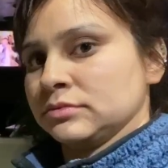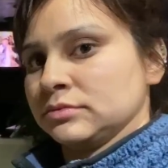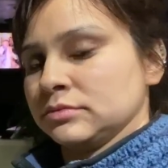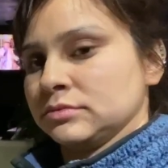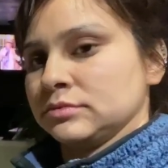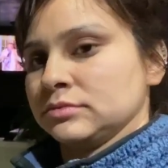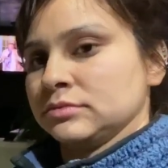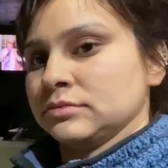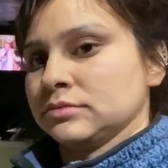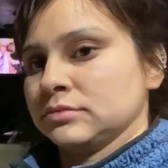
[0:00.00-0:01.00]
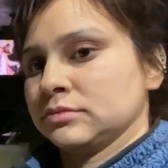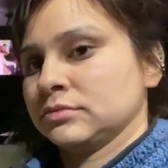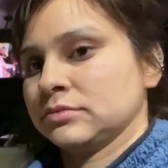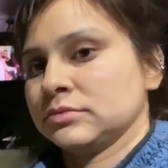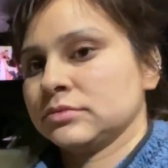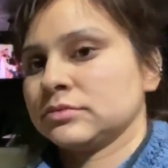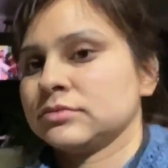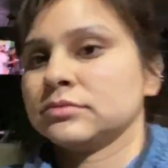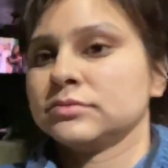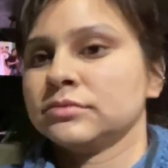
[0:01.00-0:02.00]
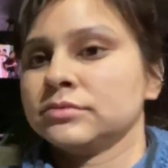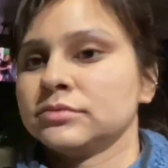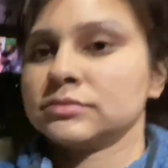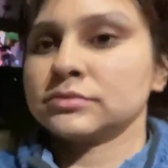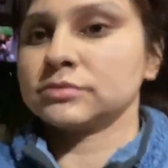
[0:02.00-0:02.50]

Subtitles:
(silent)